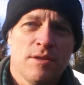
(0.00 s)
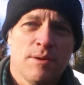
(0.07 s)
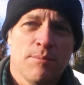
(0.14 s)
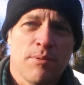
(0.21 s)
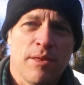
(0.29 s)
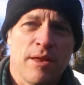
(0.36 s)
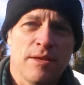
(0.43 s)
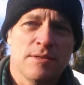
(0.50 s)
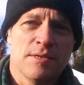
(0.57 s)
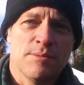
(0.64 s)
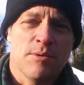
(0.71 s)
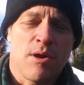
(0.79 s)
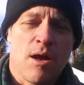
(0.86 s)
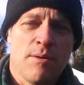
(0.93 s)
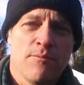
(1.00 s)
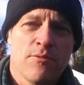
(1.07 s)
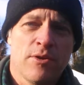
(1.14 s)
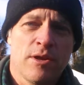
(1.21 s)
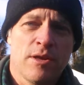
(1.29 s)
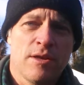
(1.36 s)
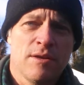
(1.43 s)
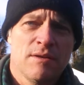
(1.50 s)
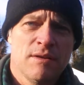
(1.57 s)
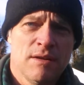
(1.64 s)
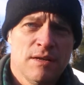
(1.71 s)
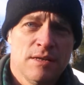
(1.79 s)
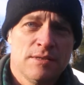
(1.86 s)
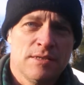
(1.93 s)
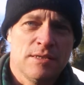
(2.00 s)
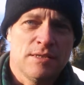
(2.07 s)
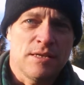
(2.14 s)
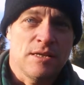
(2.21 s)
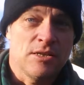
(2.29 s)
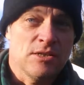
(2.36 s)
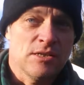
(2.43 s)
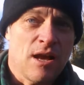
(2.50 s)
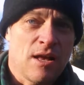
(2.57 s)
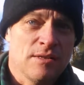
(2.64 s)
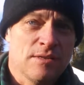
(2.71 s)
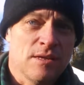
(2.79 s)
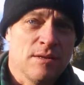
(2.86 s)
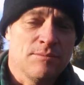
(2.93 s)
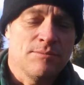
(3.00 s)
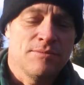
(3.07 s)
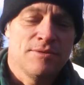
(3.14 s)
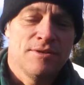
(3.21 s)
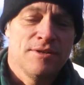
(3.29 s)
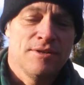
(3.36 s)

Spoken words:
to plant some comfrey since I just got some